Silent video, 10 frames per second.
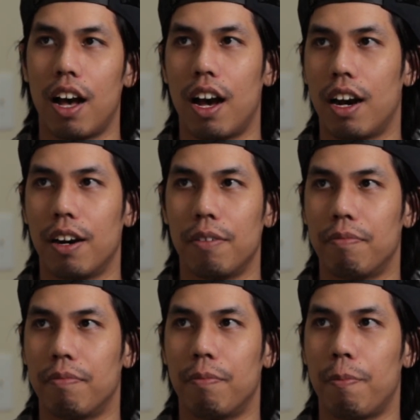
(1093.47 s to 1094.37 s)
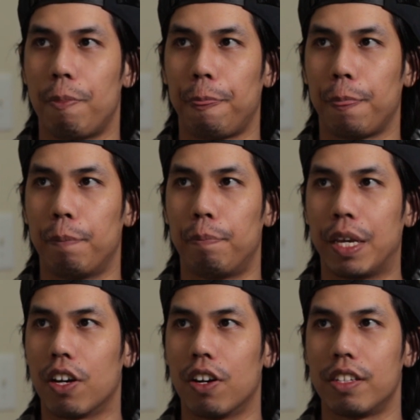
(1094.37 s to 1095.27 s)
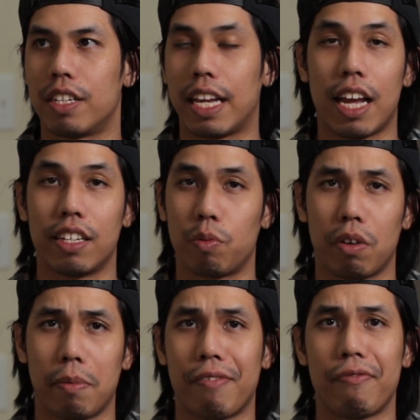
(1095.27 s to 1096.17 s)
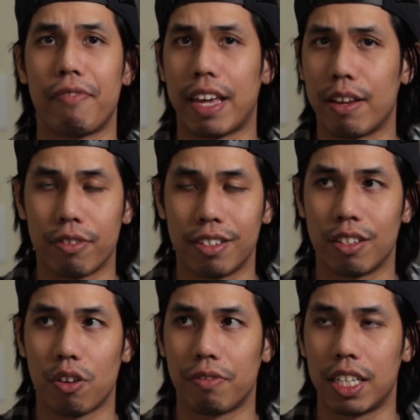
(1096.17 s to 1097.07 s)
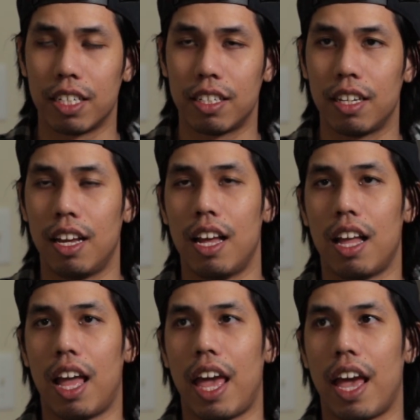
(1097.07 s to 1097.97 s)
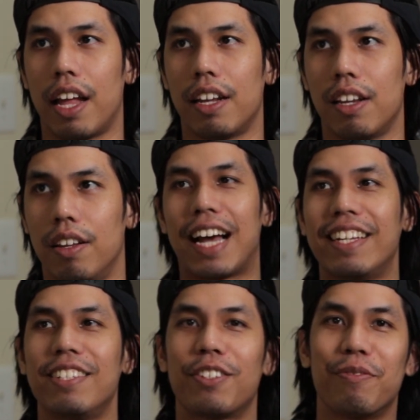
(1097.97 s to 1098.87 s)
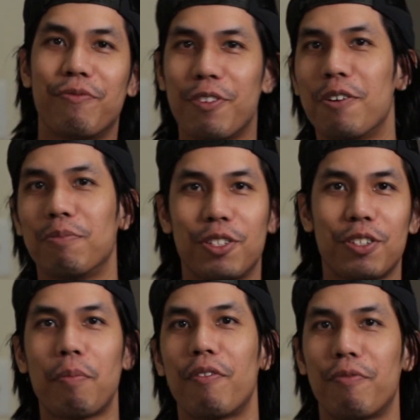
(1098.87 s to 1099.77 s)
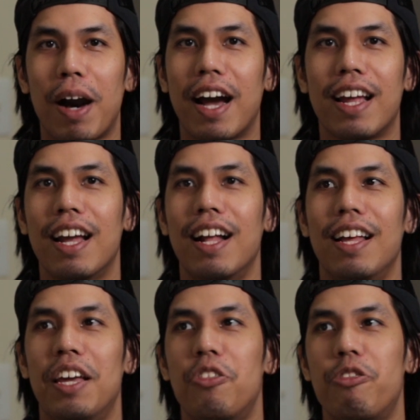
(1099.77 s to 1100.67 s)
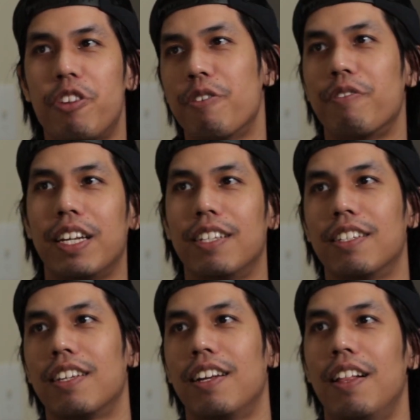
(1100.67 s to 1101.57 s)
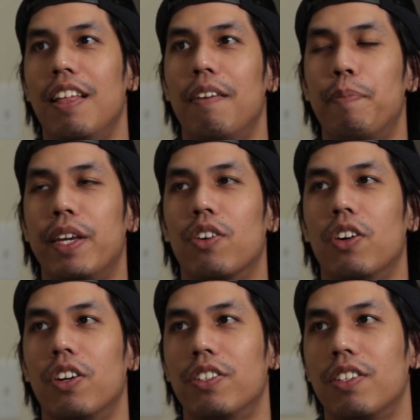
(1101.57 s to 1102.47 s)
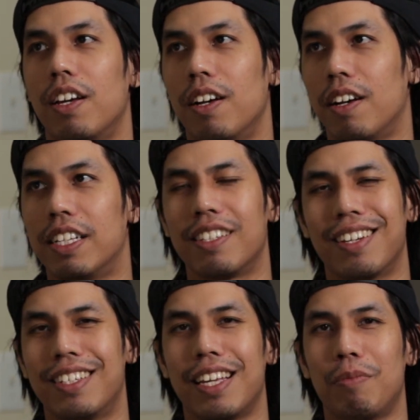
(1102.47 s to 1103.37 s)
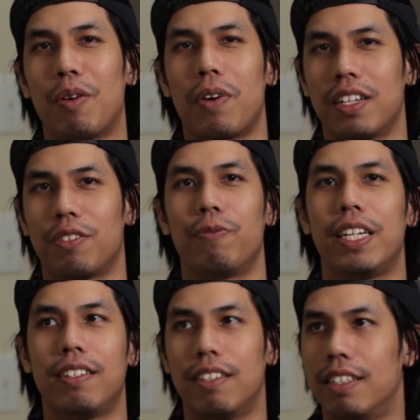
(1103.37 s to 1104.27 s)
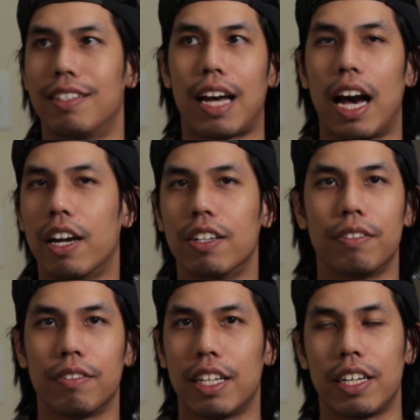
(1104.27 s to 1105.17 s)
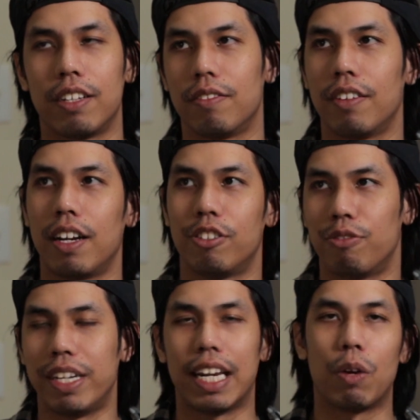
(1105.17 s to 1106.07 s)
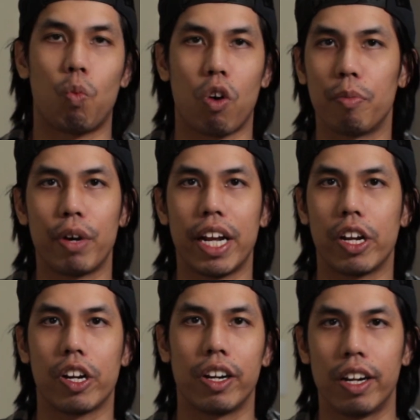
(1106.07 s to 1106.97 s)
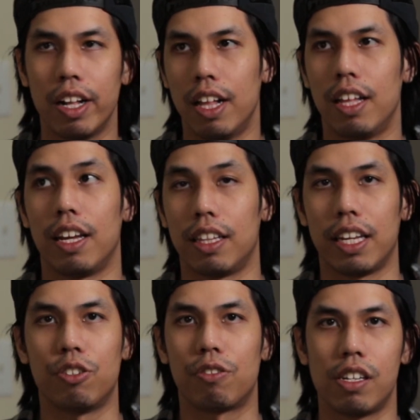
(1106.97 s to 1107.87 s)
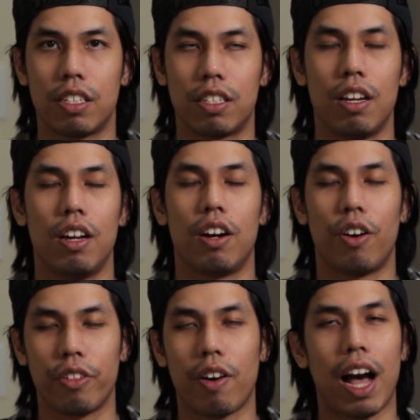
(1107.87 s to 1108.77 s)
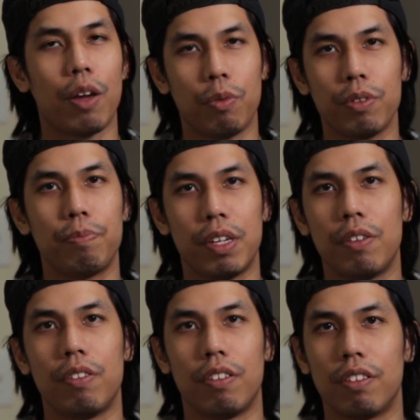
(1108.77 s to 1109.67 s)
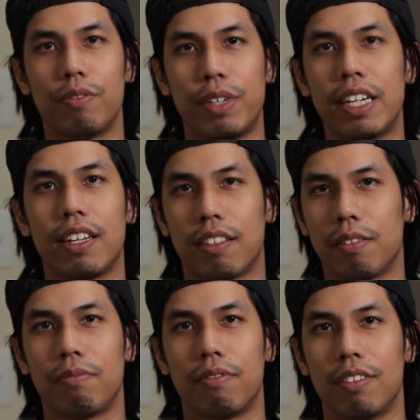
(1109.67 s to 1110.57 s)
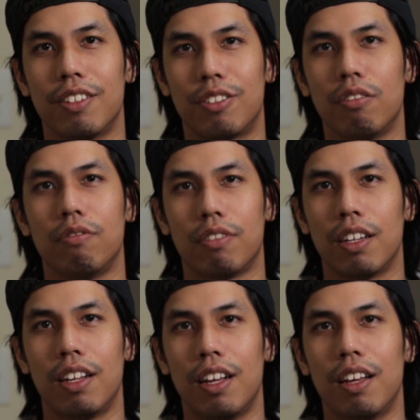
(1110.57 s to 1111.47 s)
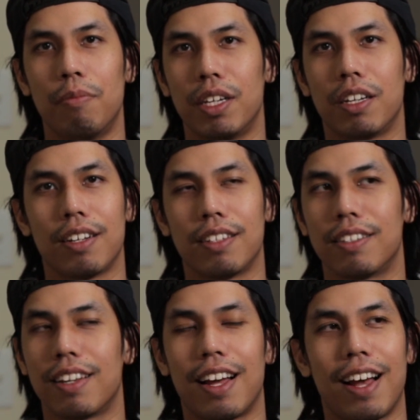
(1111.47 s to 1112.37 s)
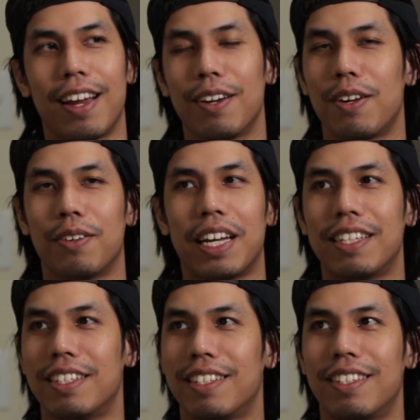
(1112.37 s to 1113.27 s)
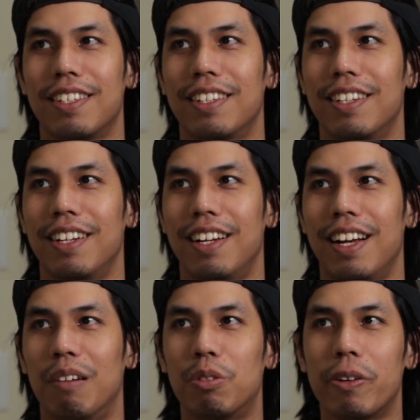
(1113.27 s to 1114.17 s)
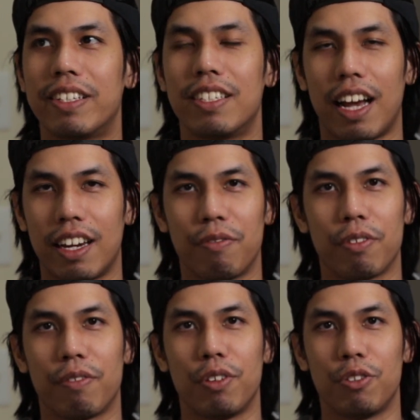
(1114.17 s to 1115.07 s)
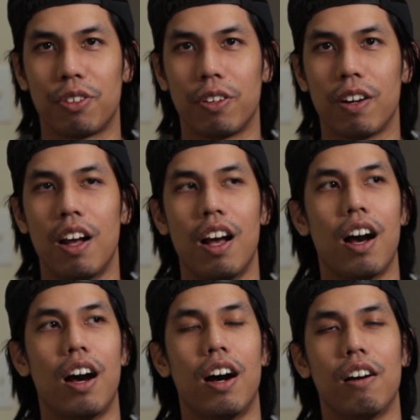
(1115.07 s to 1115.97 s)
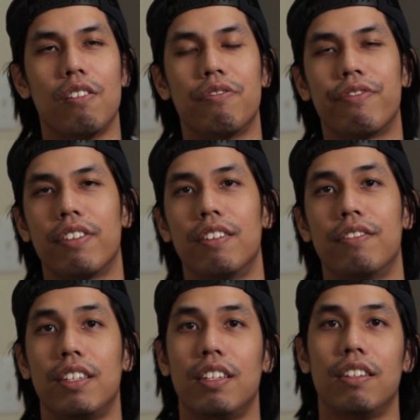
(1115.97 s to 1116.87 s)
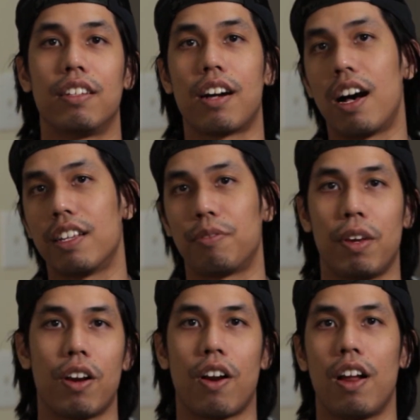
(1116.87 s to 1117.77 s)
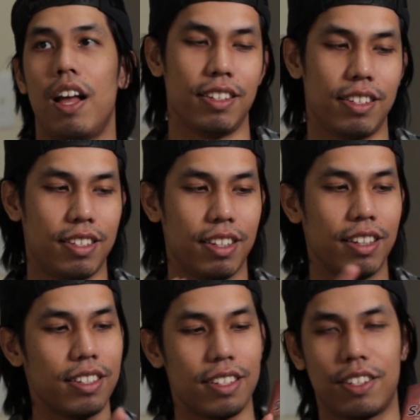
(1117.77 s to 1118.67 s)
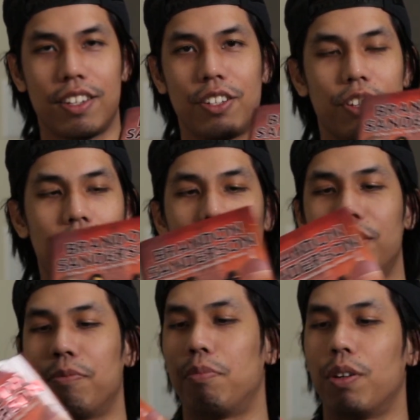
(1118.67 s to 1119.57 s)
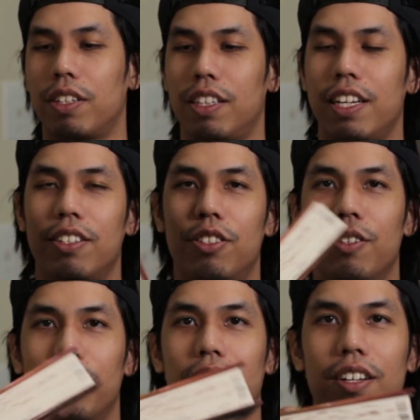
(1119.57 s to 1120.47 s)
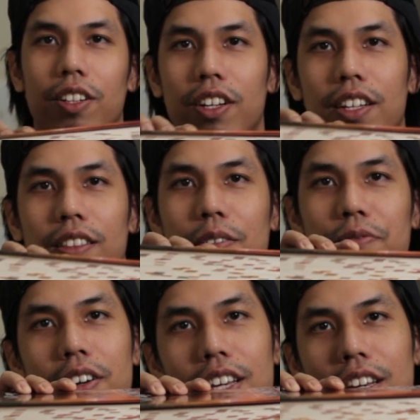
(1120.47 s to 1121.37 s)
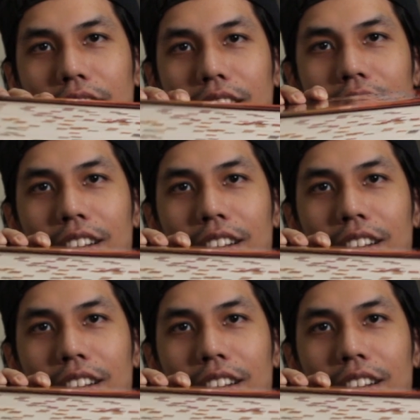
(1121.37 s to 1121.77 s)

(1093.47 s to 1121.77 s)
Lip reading: because again, it's one of my favorite novellas, and I need to confirm some of my theories. Because it's gonna take me a while to read the entire, like, to read Warbreaker, Elantris, although I will be reading them soon because I don't know, I'm so excited for the future of the Cosmere. This is such an awesome book. Like, dude, look at the fucking